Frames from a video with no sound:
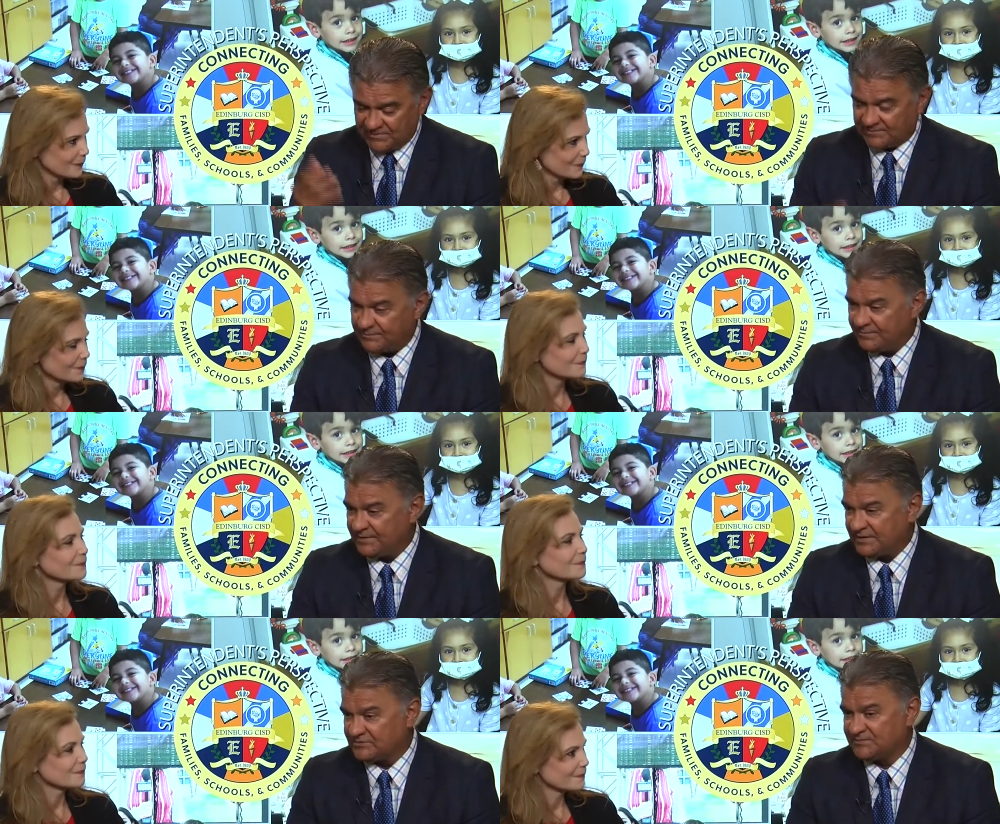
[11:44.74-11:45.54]
Speaker 1: but
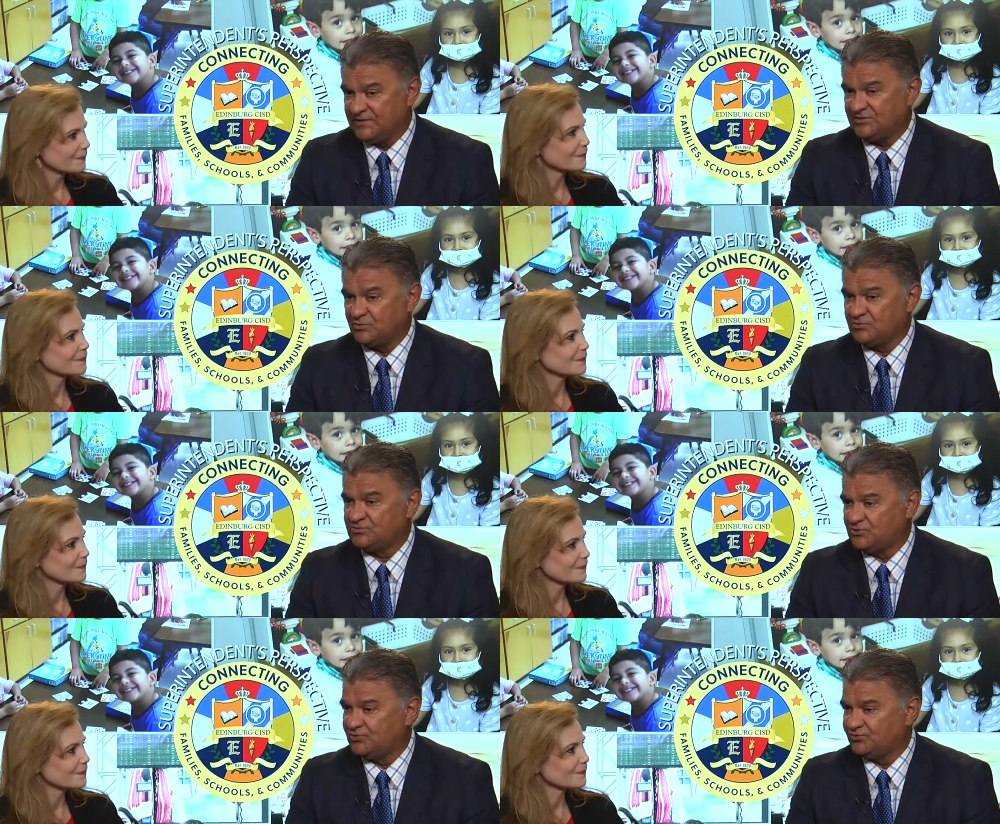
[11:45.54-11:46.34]
because many
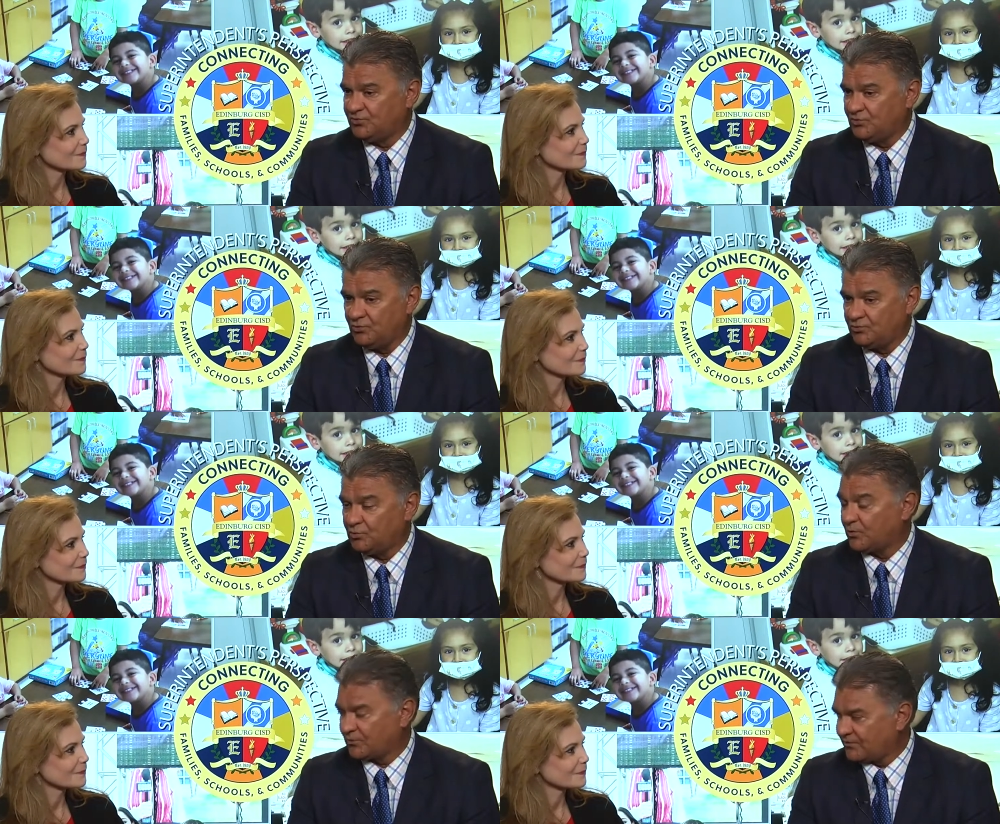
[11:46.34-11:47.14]
students choose to,
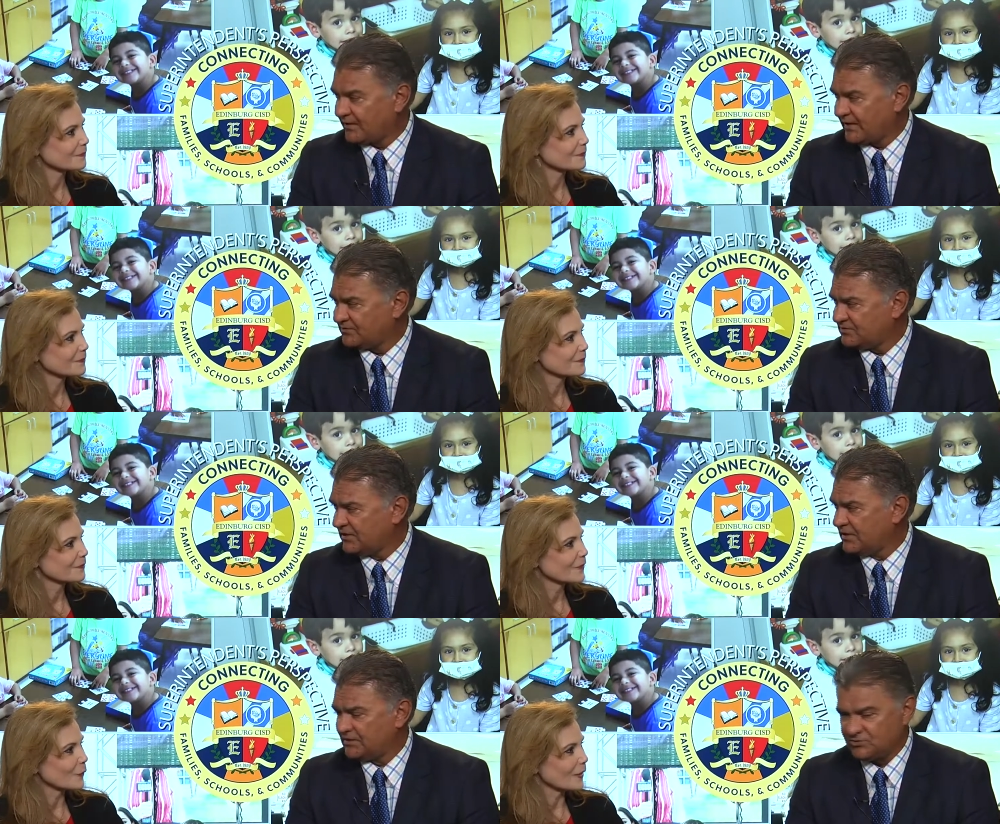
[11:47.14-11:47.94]
to work with their hands,
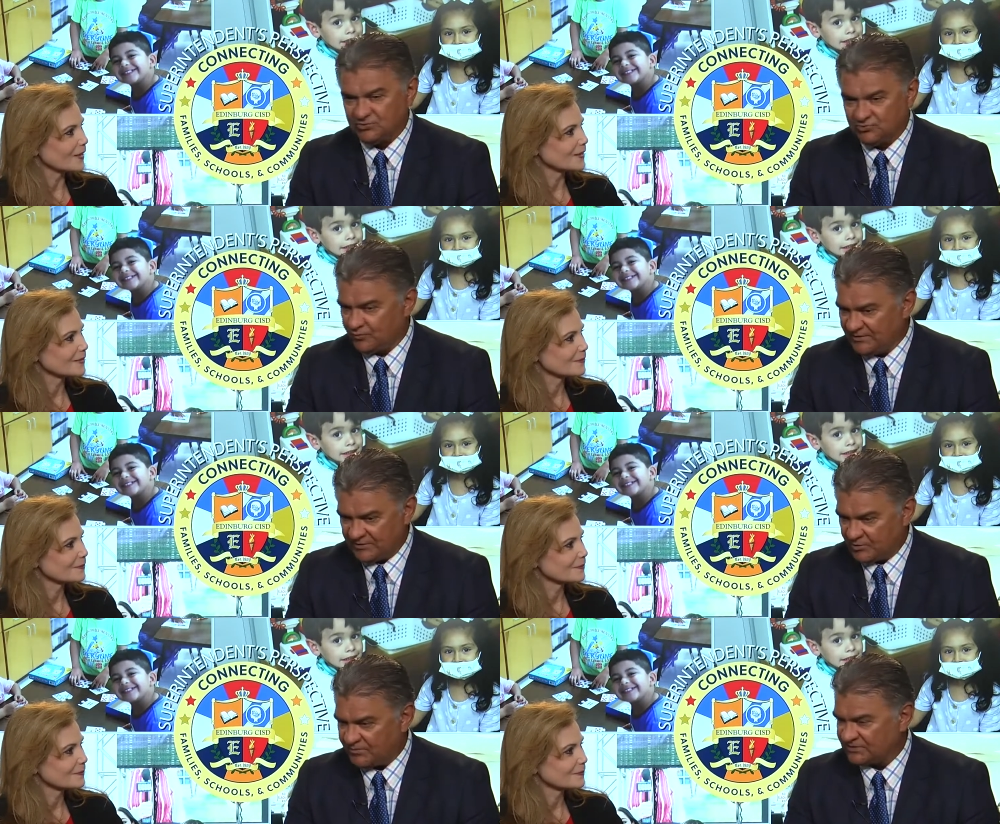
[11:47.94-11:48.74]
choose to be
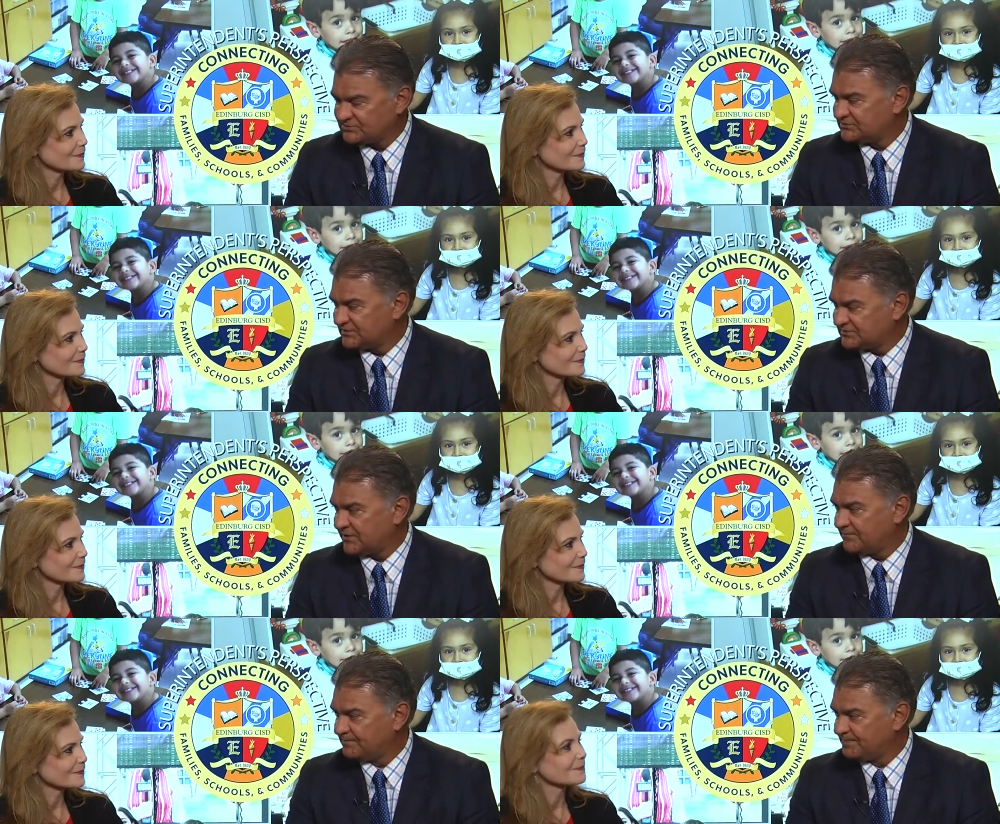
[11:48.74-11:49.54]
their own bosses,
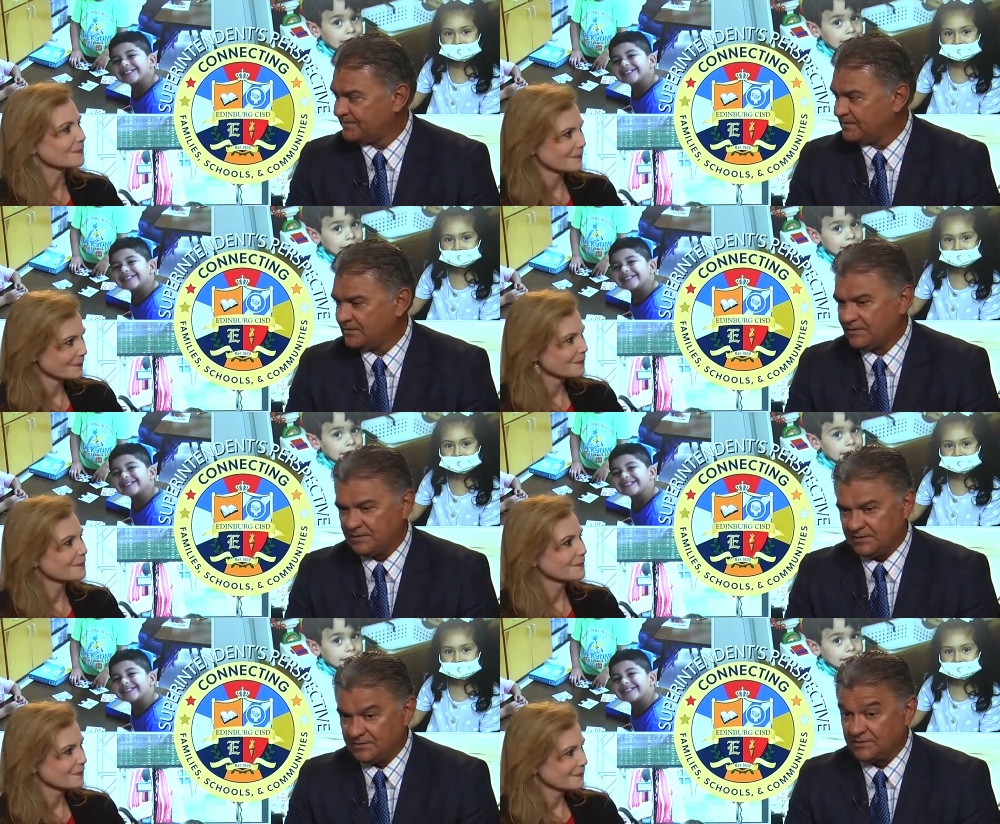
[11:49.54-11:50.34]
etc.
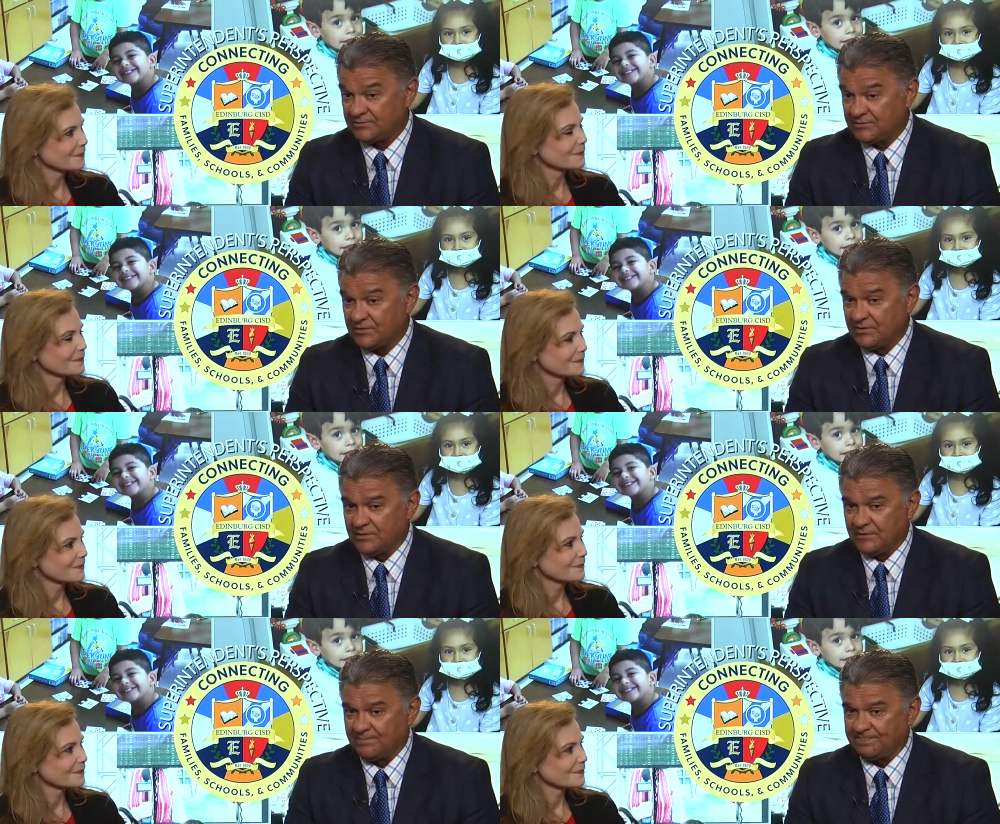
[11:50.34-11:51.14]
And there's
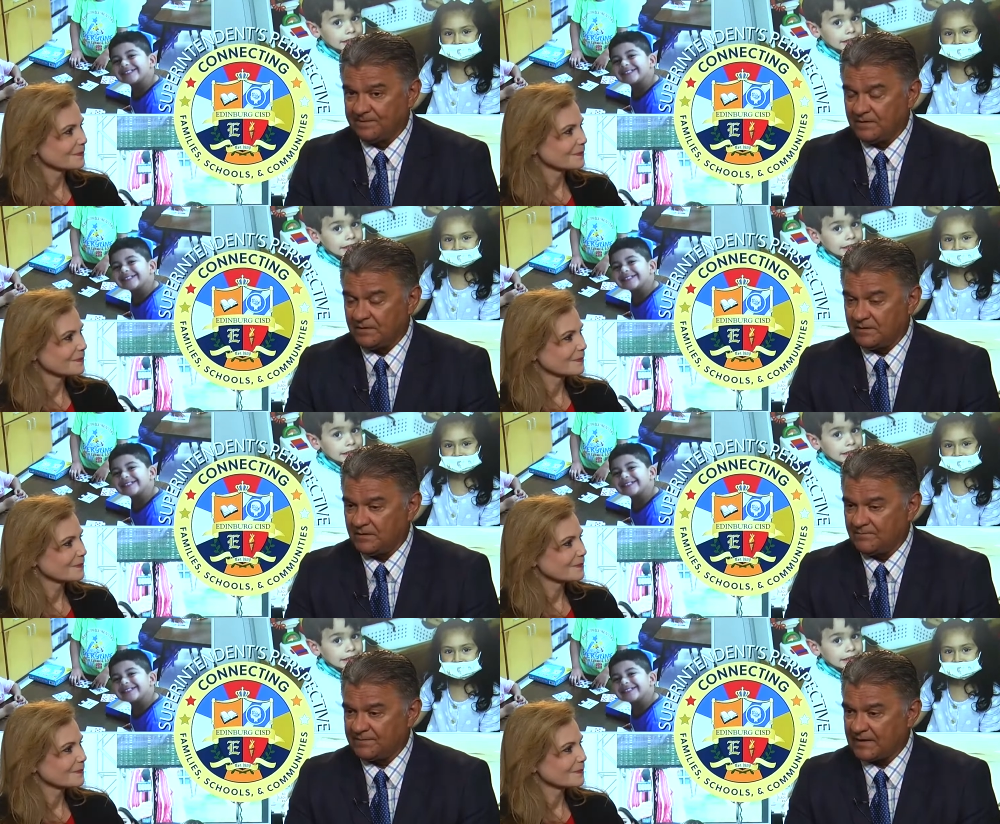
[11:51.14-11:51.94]

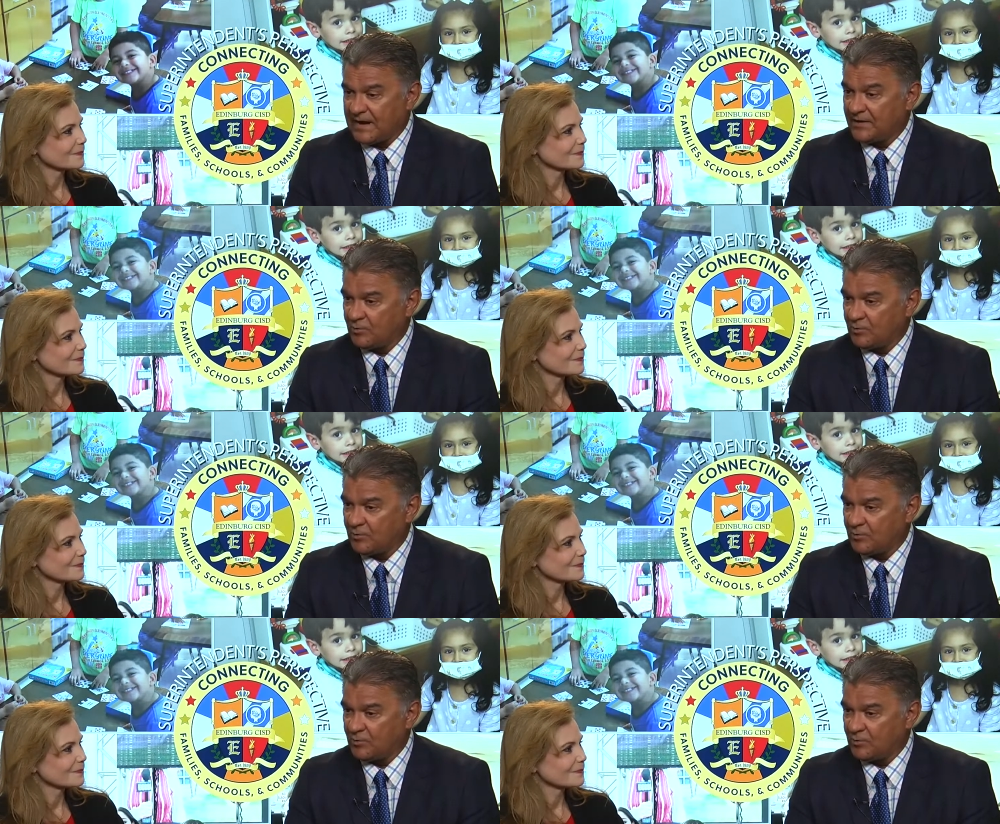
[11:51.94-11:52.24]
uh, high